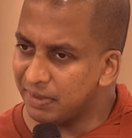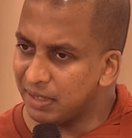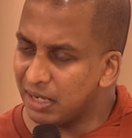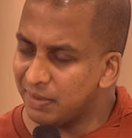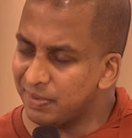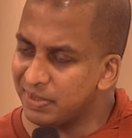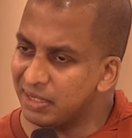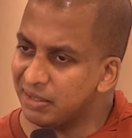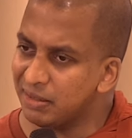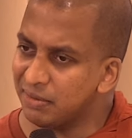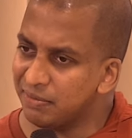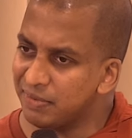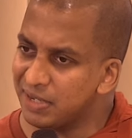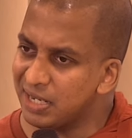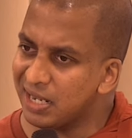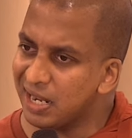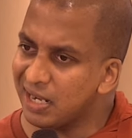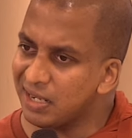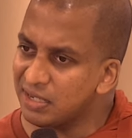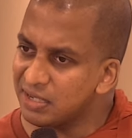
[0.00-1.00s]
we
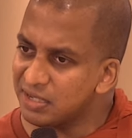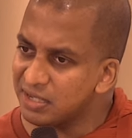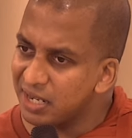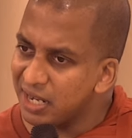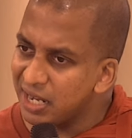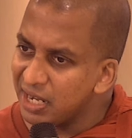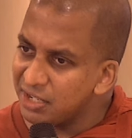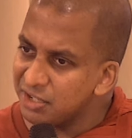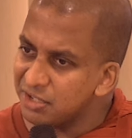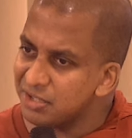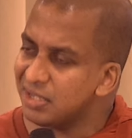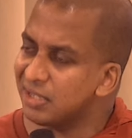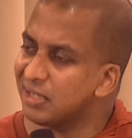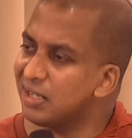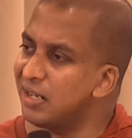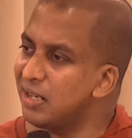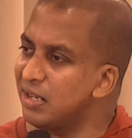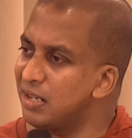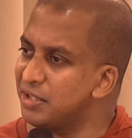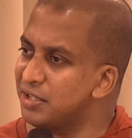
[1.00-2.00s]
can change the
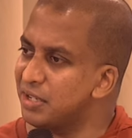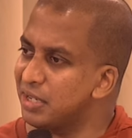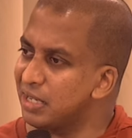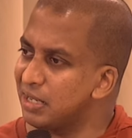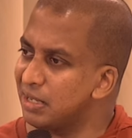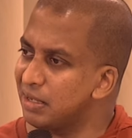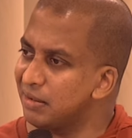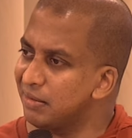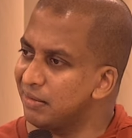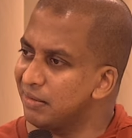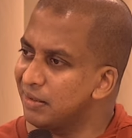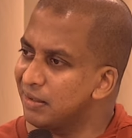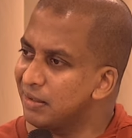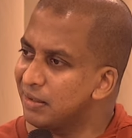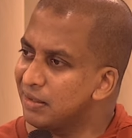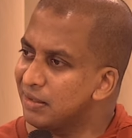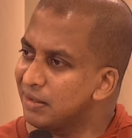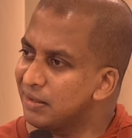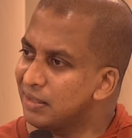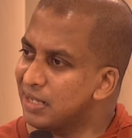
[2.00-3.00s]
conditioning,
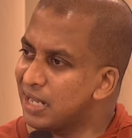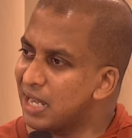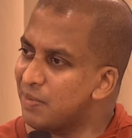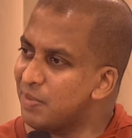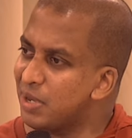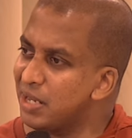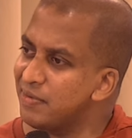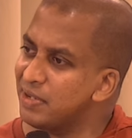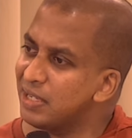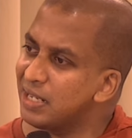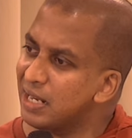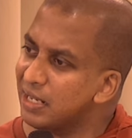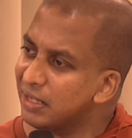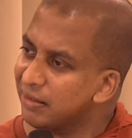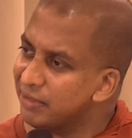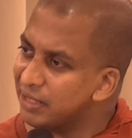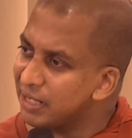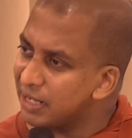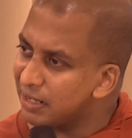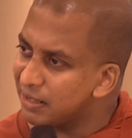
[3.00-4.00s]
thereby we can
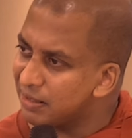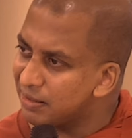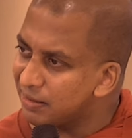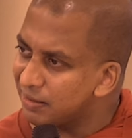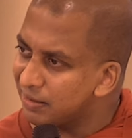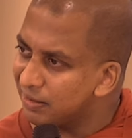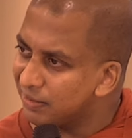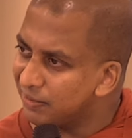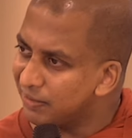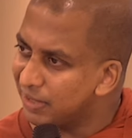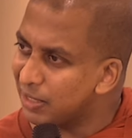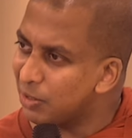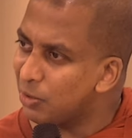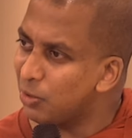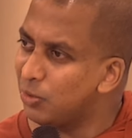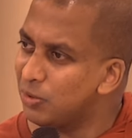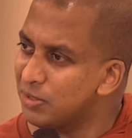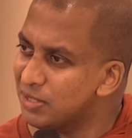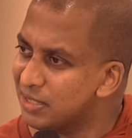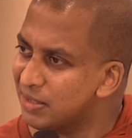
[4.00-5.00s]
create very
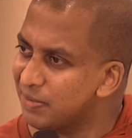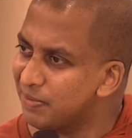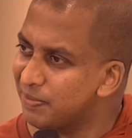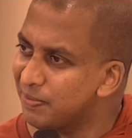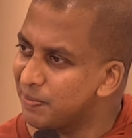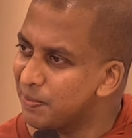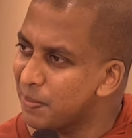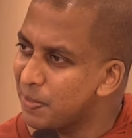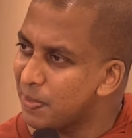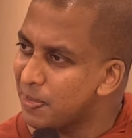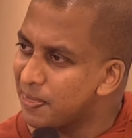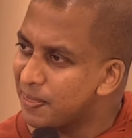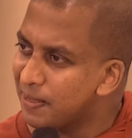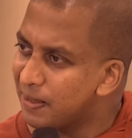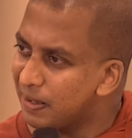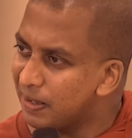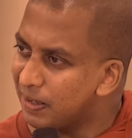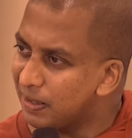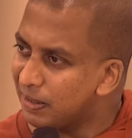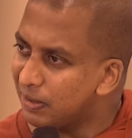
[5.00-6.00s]
wholesome,
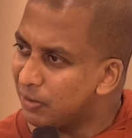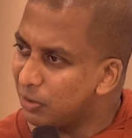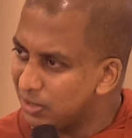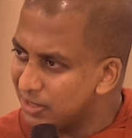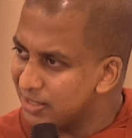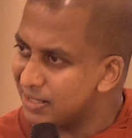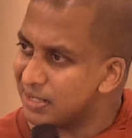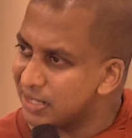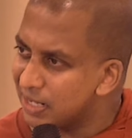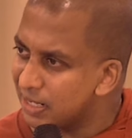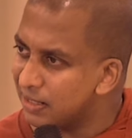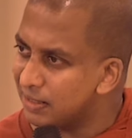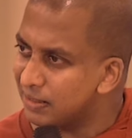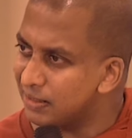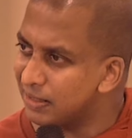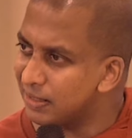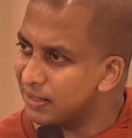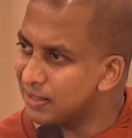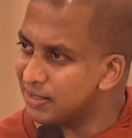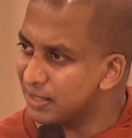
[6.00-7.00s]

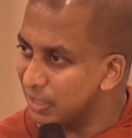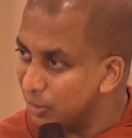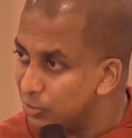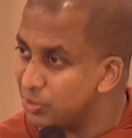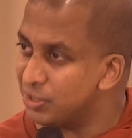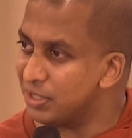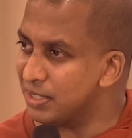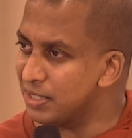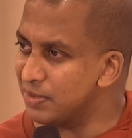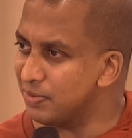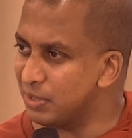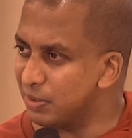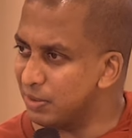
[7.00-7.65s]
holistic solutions for the